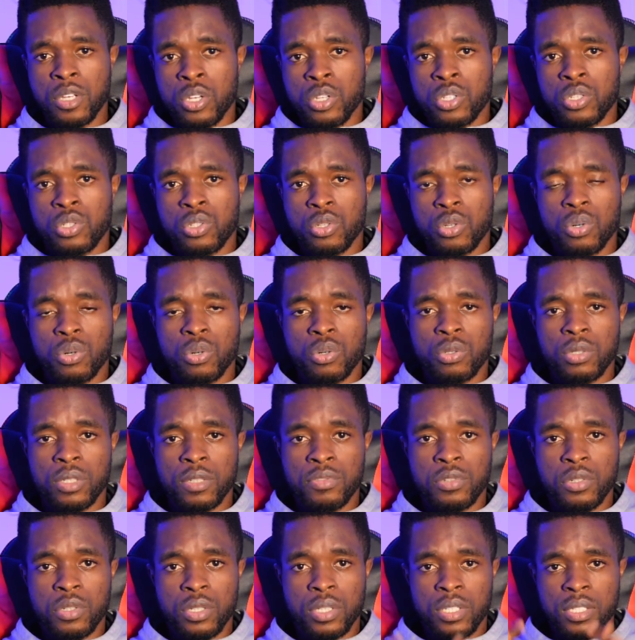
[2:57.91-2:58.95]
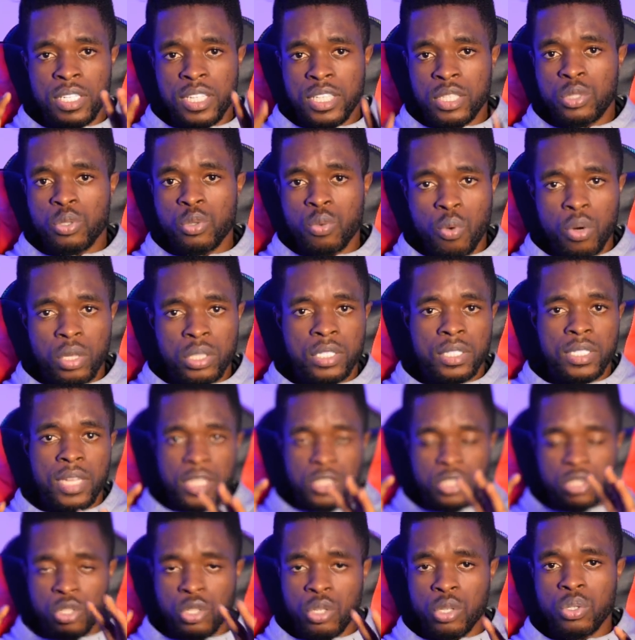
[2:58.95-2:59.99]
So if you need to watch that,
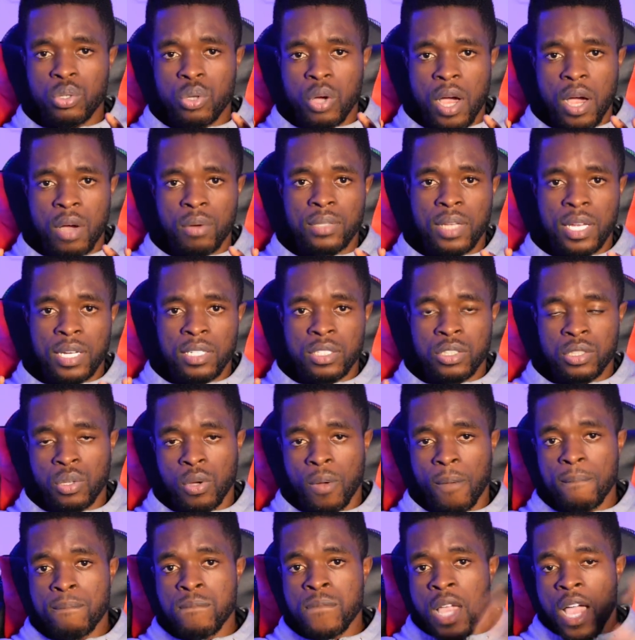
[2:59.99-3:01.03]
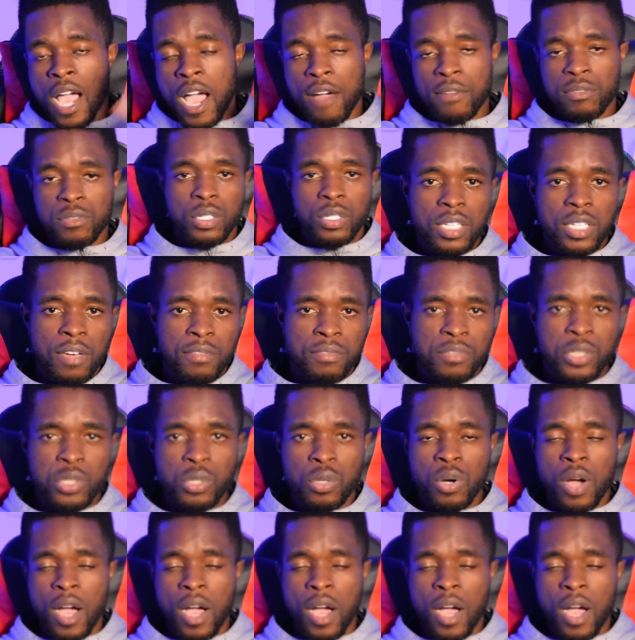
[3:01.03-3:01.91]
you don't know how that is done, I've that video.